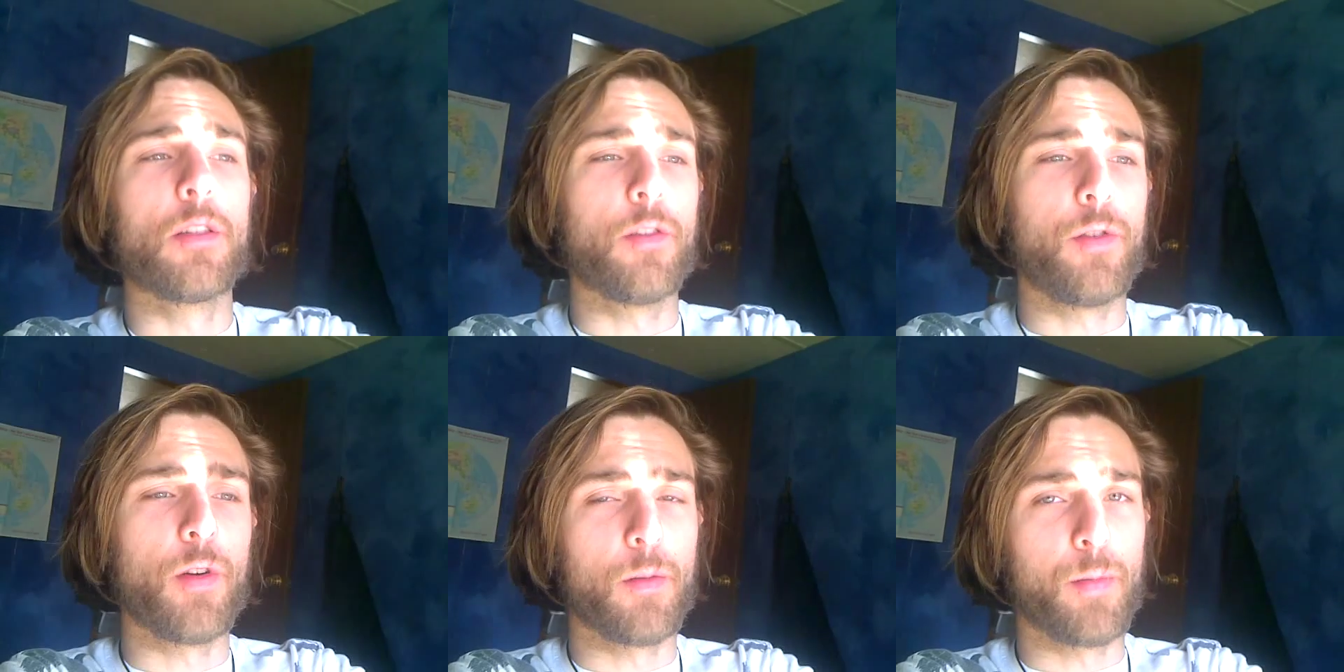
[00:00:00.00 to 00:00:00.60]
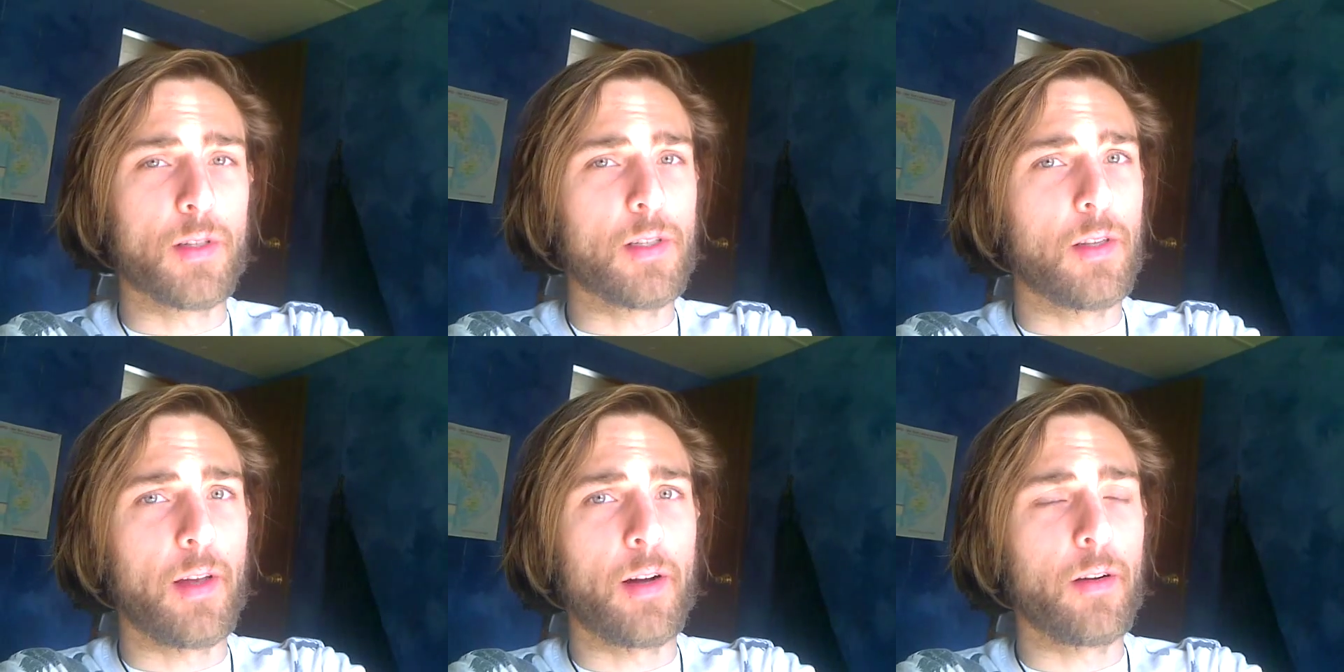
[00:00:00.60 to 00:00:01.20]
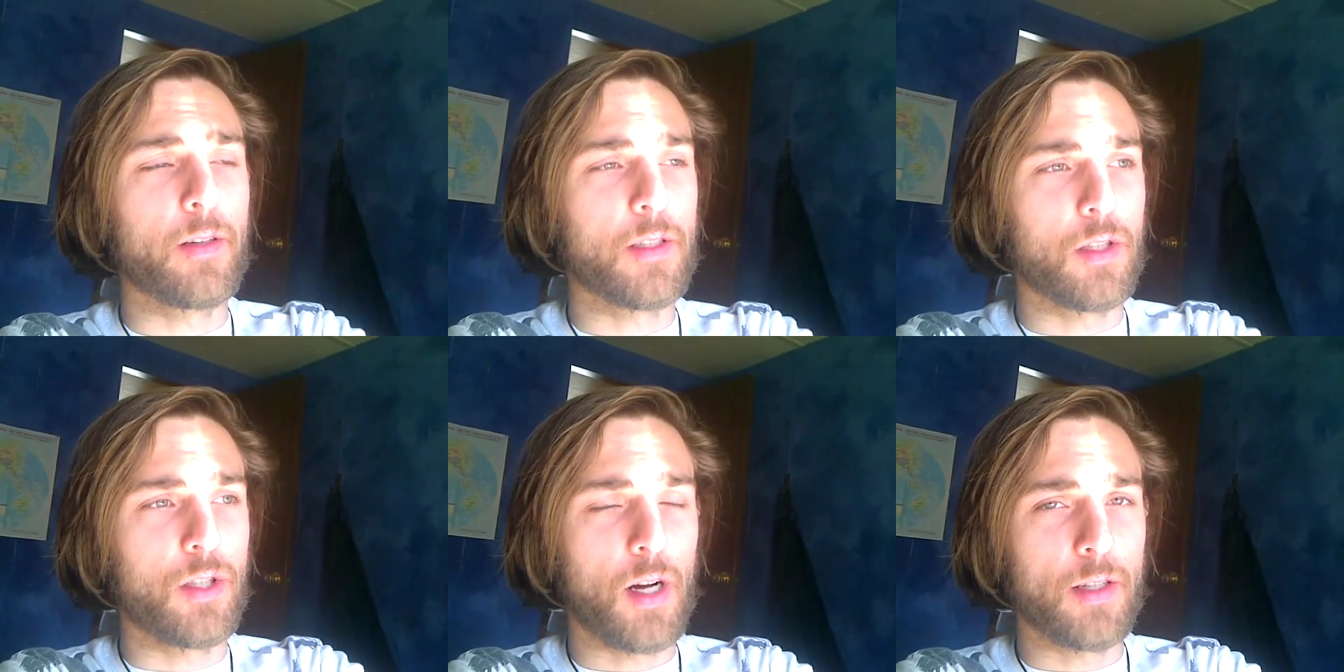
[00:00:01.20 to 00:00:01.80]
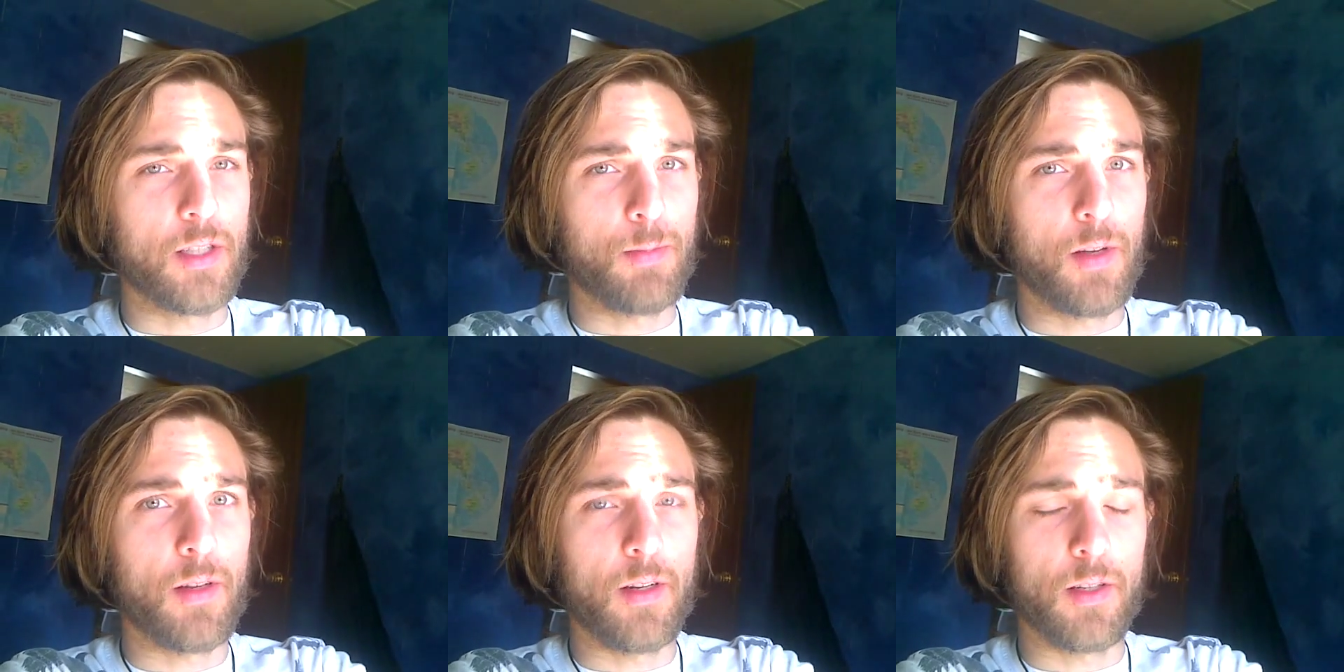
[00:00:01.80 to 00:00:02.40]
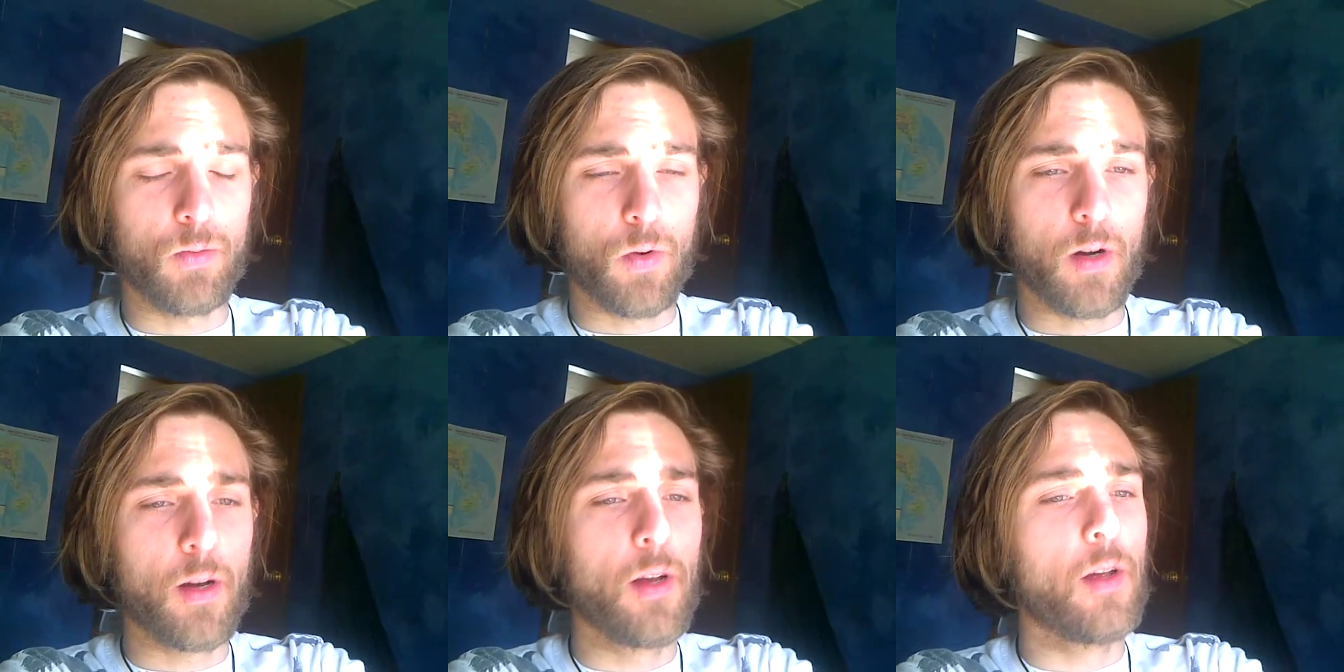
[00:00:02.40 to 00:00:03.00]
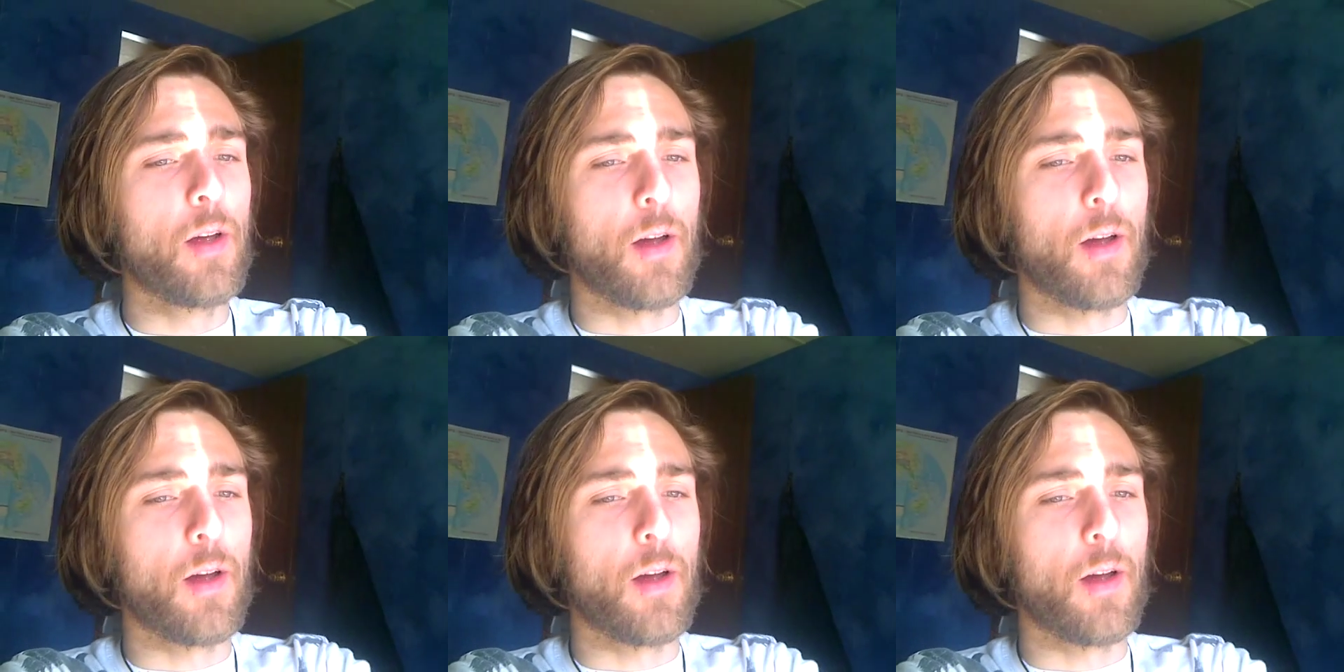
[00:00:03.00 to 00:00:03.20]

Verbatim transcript: A few other books in there, such as Don Smith and his work